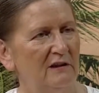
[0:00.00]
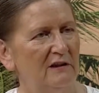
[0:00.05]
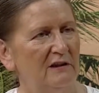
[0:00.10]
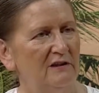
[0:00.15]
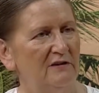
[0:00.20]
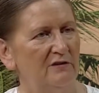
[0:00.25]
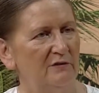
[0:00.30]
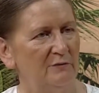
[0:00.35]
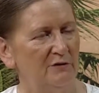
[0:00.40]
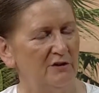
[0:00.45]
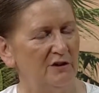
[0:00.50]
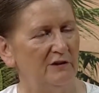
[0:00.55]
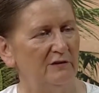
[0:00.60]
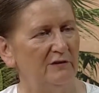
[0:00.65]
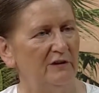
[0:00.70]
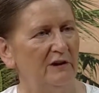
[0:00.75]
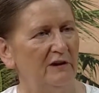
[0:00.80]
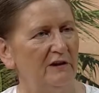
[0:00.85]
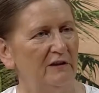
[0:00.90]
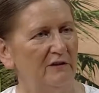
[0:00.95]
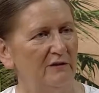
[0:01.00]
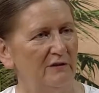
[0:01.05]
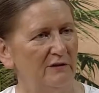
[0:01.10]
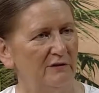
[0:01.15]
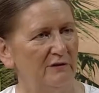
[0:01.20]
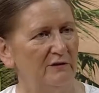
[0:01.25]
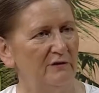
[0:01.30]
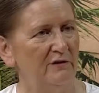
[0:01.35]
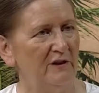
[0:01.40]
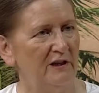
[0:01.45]
is observing it
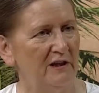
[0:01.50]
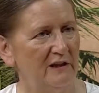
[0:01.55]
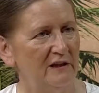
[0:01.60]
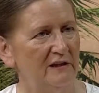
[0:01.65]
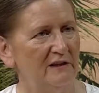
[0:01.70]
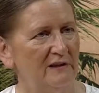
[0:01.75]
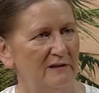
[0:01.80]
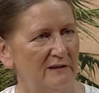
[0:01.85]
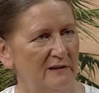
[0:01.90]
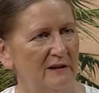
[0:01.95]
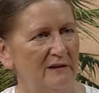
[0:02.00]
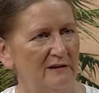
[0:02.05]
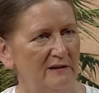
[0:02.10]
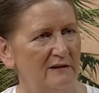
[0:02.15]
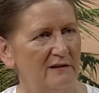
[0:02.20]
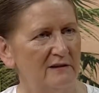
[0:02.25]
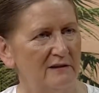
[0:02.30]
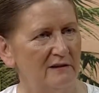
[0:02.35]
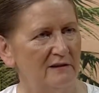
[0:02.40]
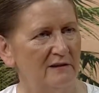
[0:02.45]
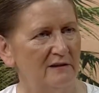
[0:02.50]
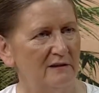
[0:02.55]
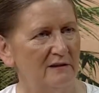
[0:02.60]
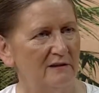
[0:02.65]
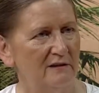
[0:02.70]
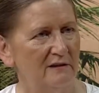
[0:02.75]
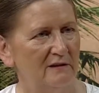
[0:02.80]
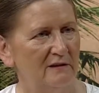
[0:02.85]
through their senses.